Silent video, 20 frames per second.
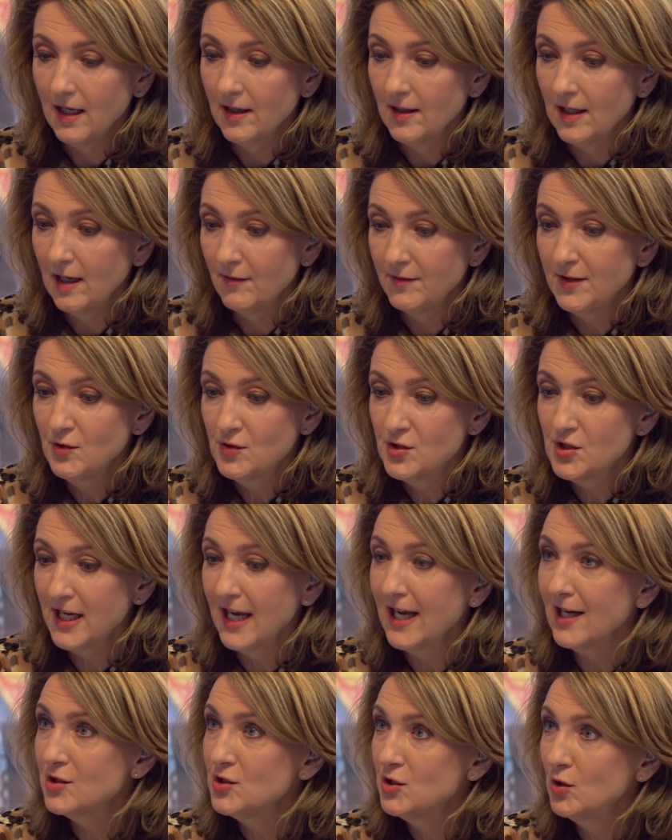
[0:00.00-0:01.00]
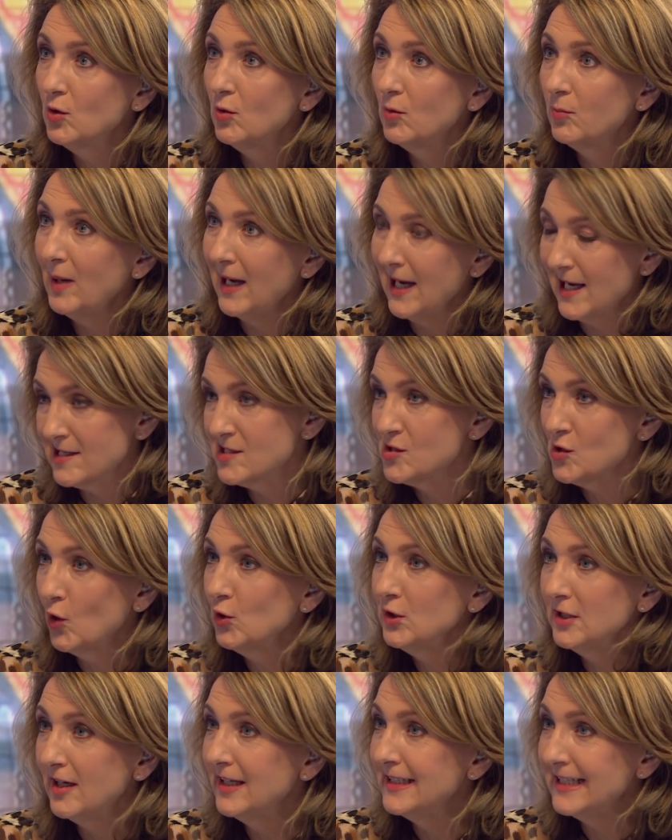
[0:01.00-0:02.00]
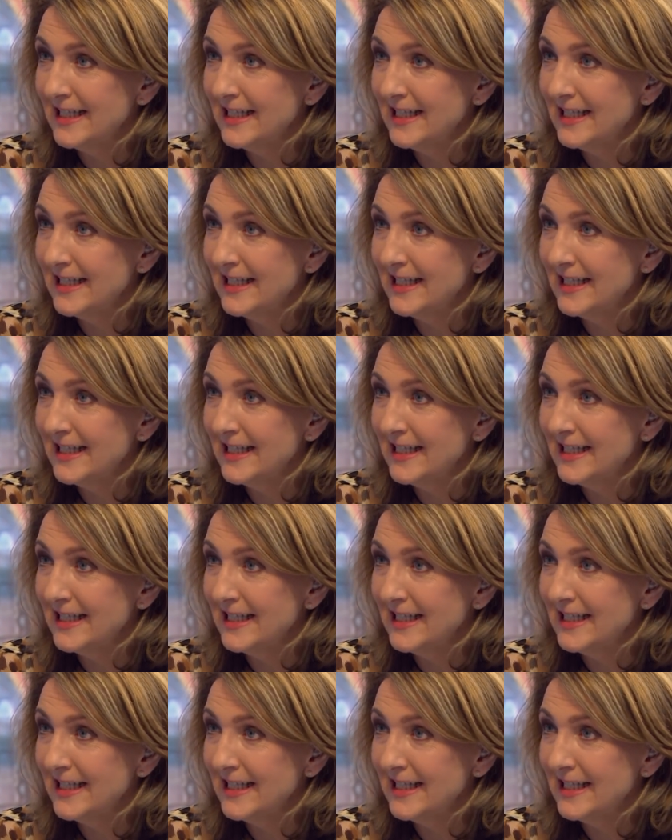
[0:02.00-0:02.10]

have you checked your past online